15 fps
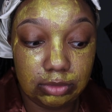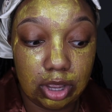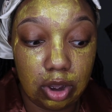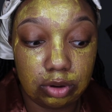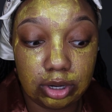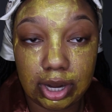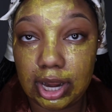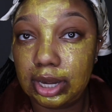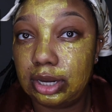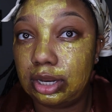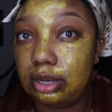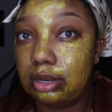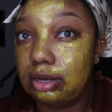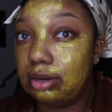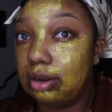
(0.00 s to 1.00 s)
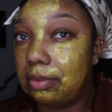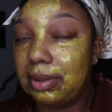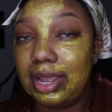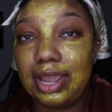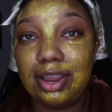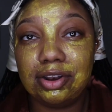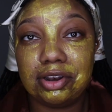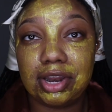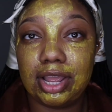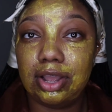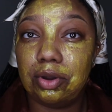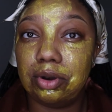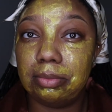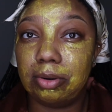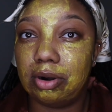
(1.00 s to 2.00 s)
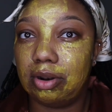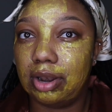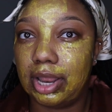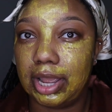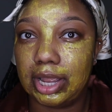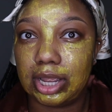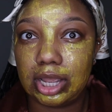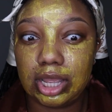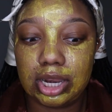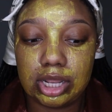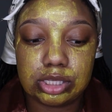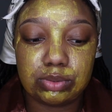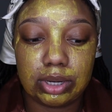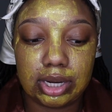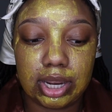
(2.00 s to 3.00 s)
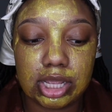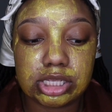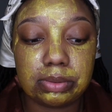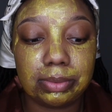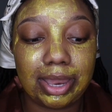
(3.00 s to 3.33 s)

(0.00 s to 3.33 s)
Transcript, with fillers: going today, I mean, here today, going tomorrow. Like, it is what it is.